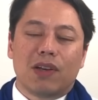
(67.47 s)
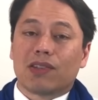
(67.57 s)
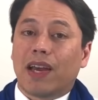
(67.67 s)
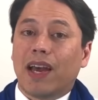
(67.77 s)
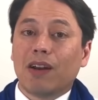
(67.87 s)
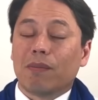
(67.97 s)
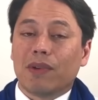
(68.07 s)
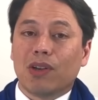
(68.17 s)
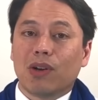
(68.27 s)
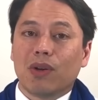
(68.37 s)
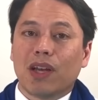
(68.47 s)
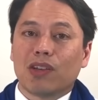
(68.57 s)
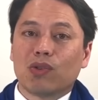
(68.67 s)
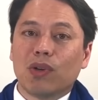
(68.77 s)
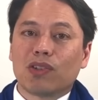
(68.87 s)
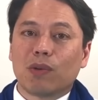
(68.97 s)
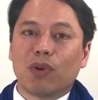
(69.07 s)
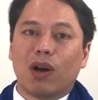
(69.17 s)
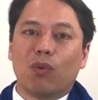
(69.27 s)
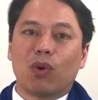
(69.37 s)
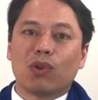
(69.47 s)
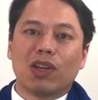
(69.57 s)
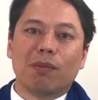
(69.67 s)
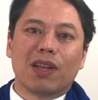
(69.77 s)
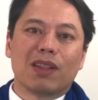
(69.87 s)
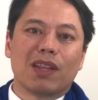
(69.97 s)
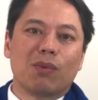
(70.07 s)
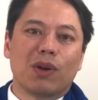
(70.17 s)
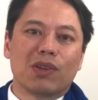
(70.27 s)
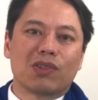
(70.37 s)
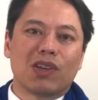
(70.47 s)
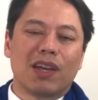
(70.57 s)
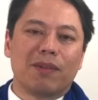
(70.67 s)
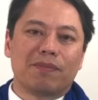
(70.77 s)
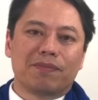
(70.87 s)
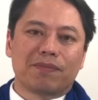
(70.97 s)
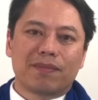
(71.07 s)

Because I had them, you know, as soon as I put out war is imminent, they want to say,